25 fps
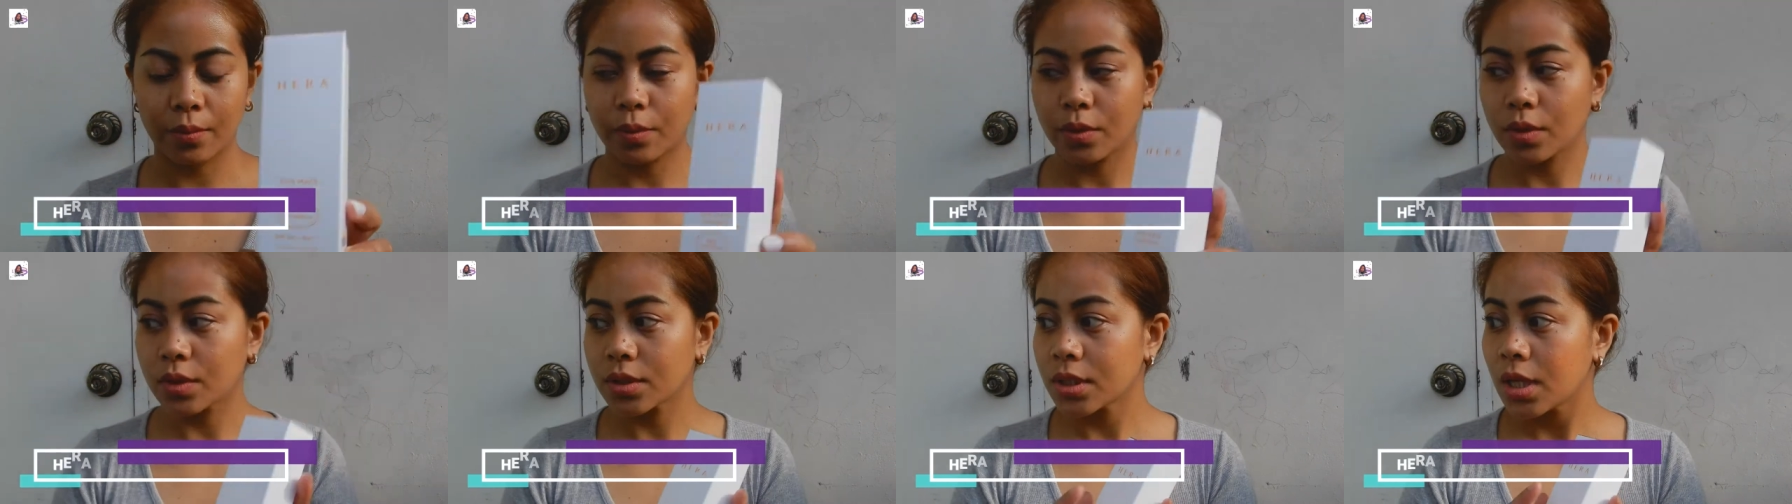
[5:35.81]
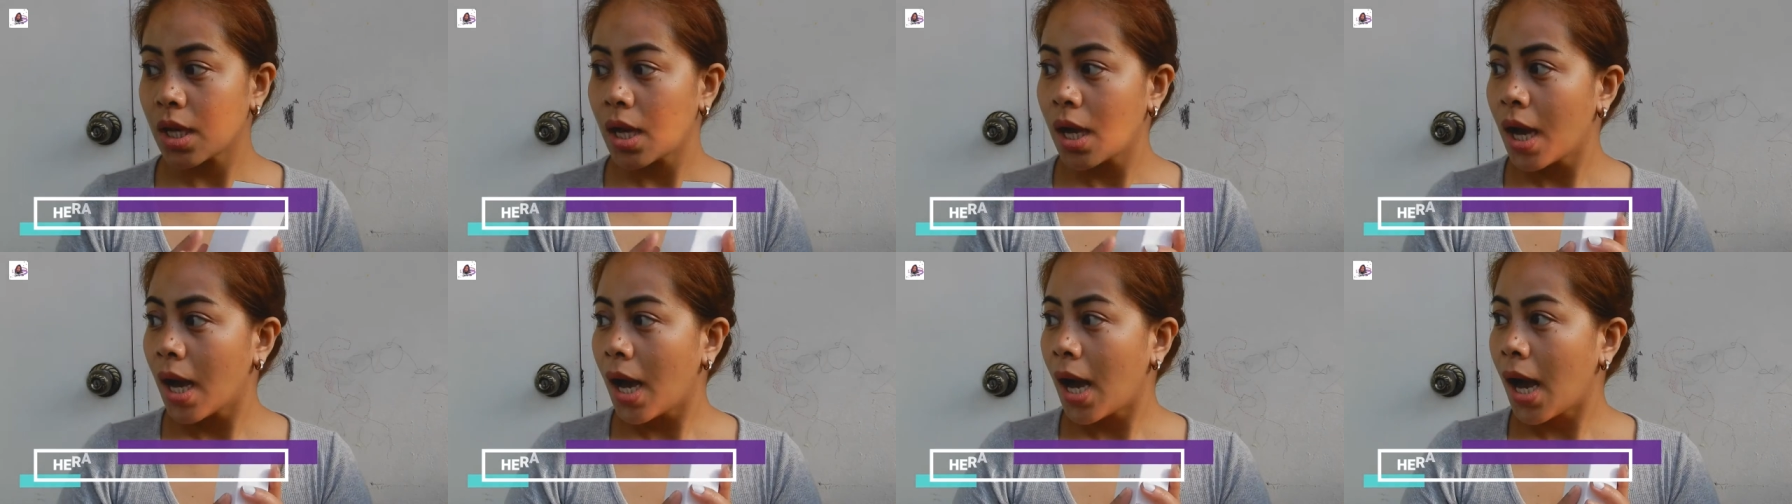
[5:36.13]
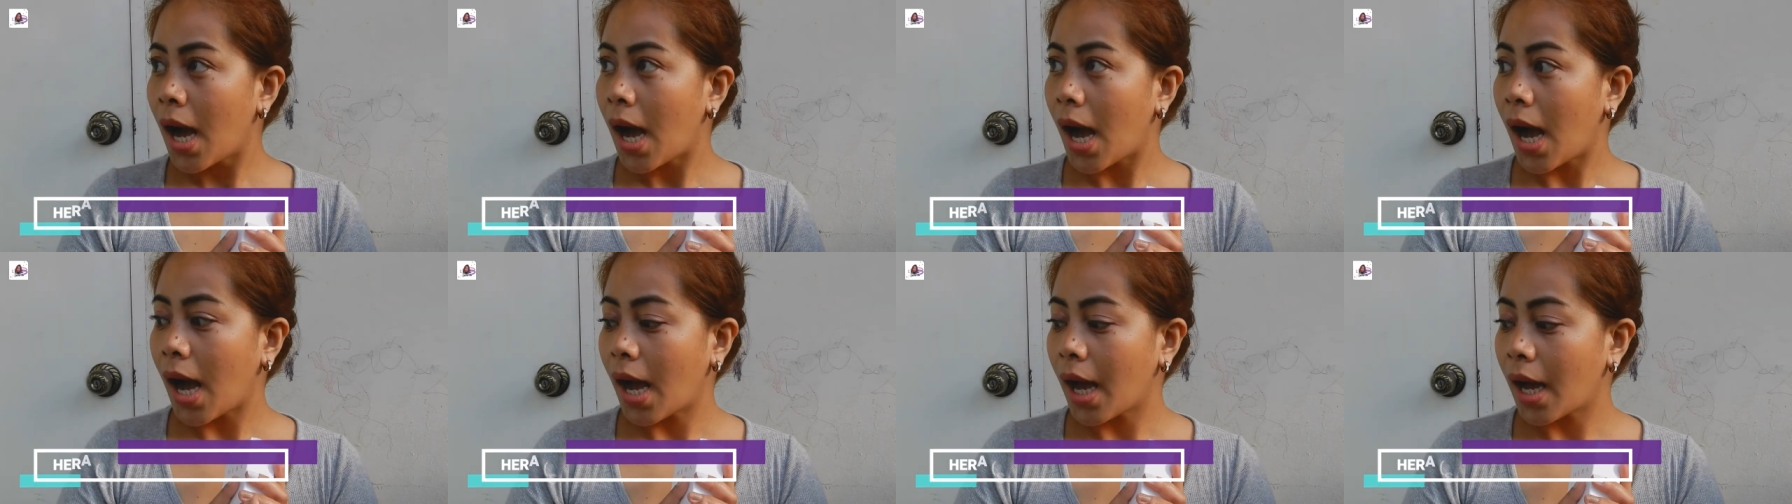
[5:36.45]
because
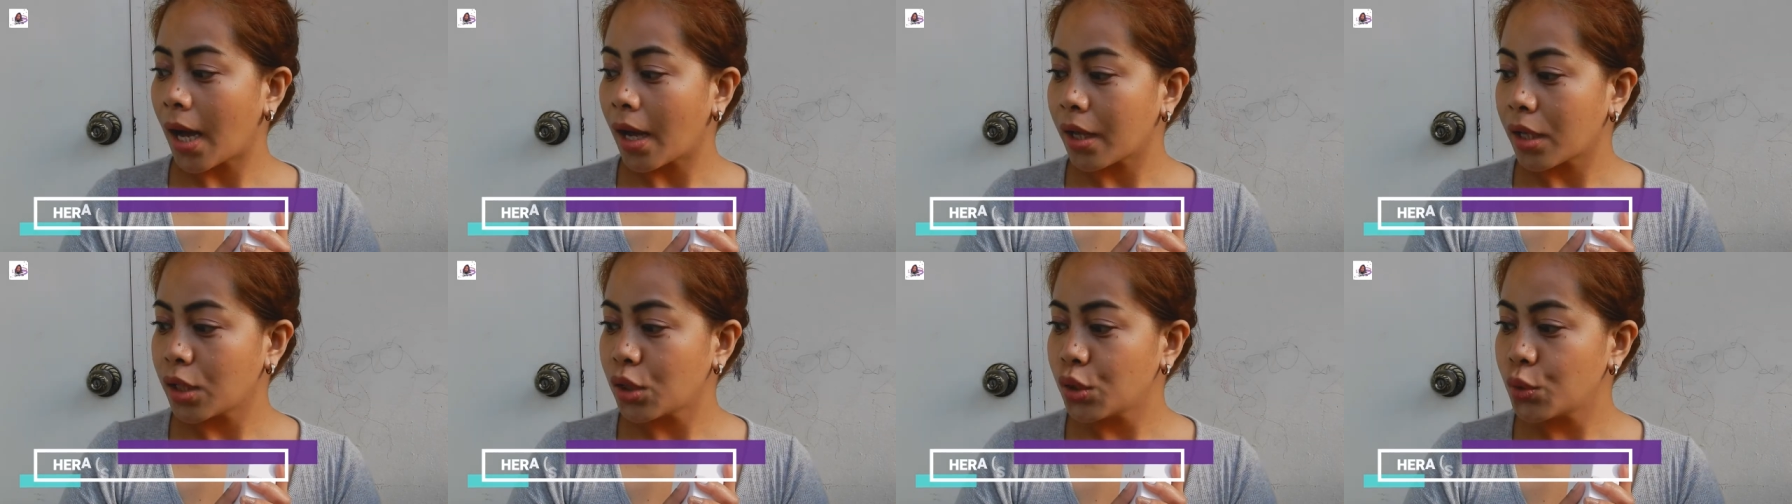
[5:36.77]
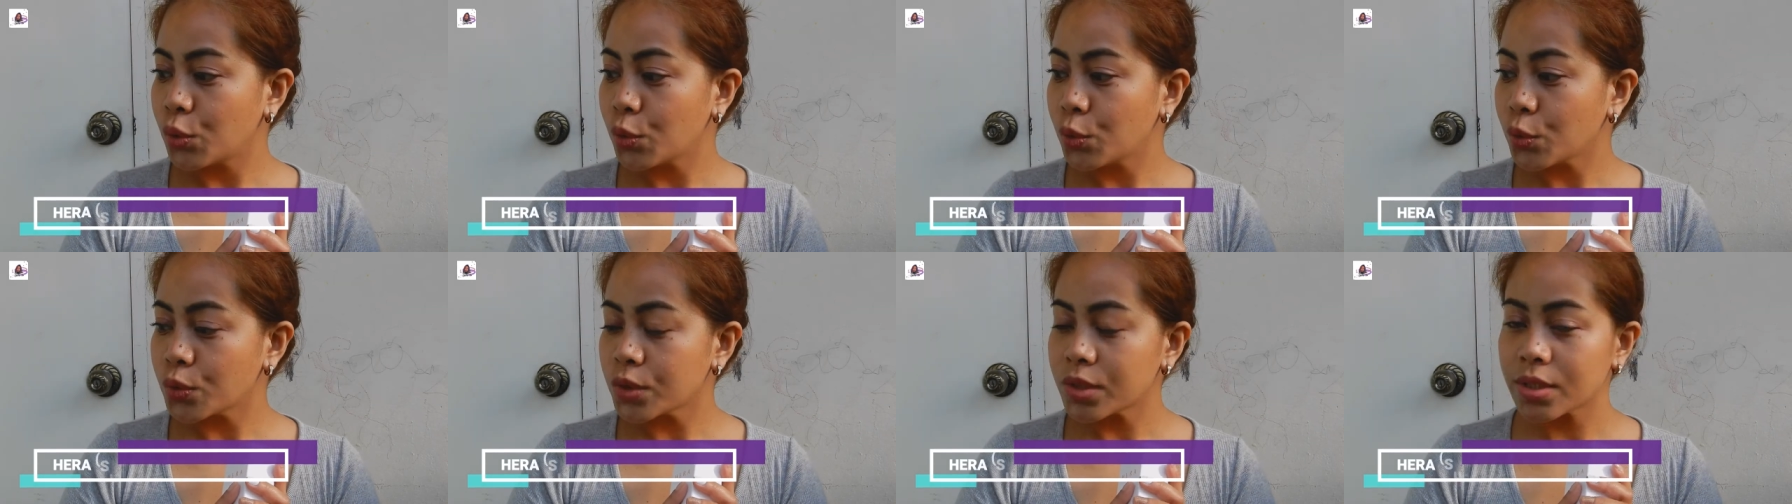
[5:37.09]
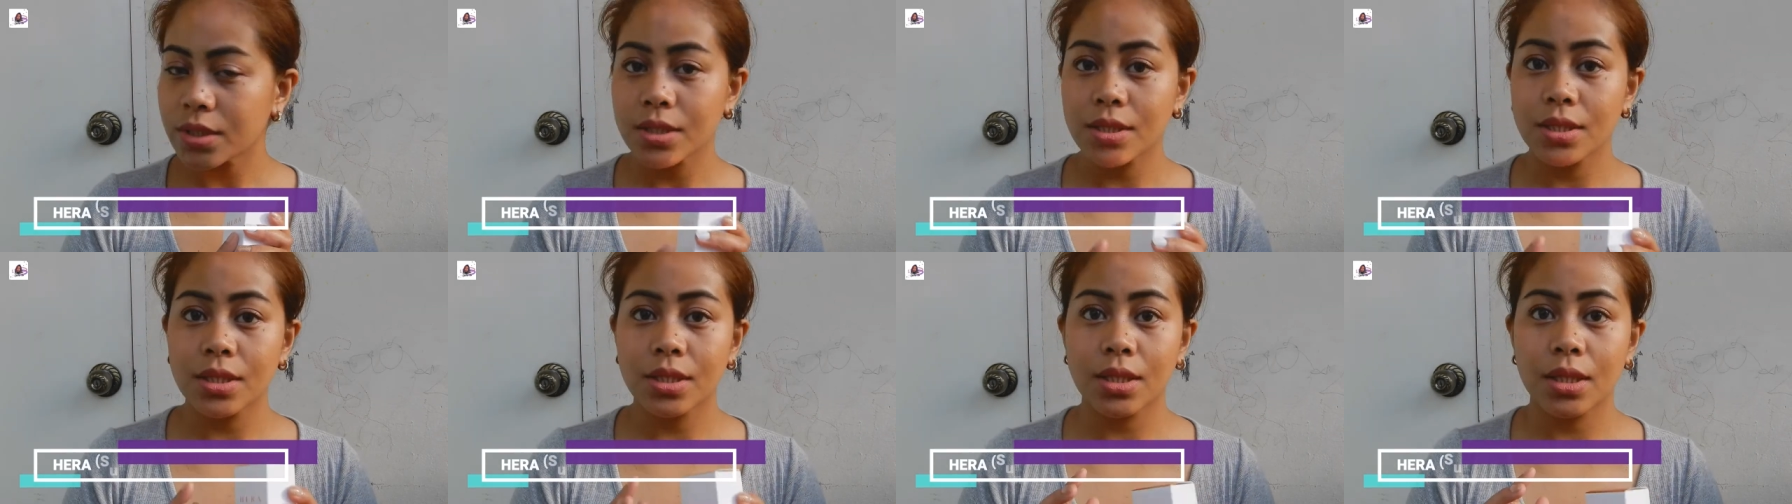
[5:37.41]
I
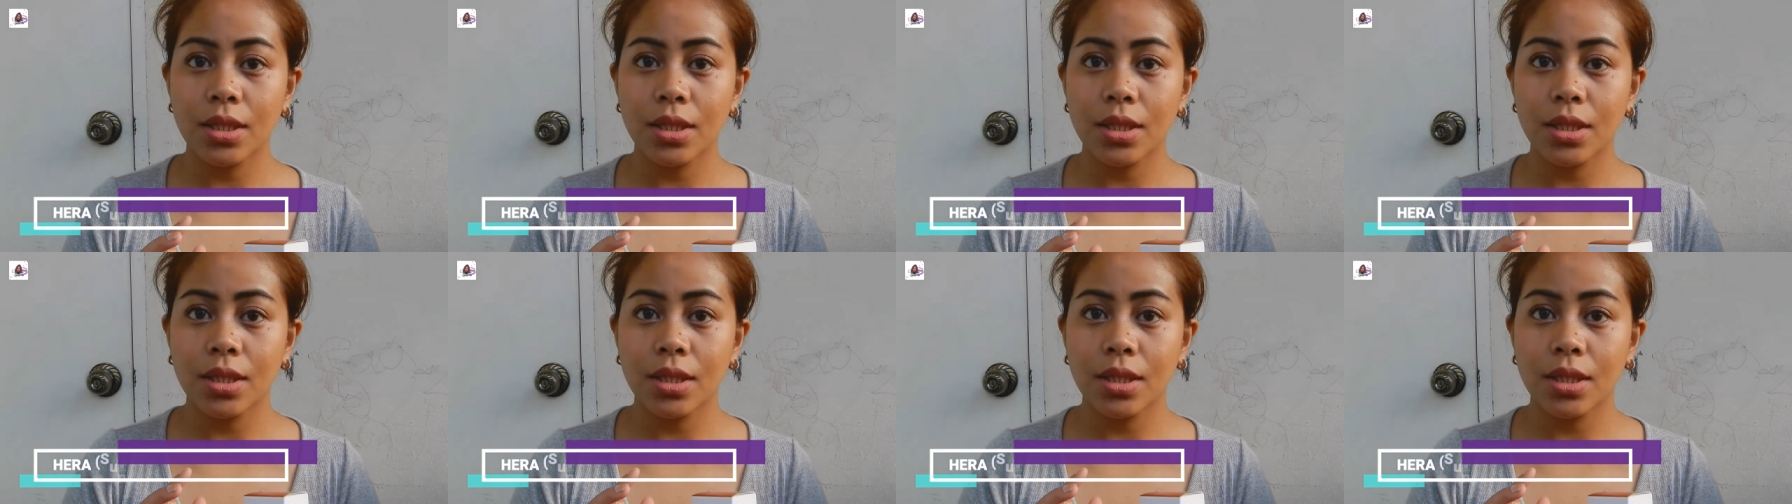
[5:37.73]
used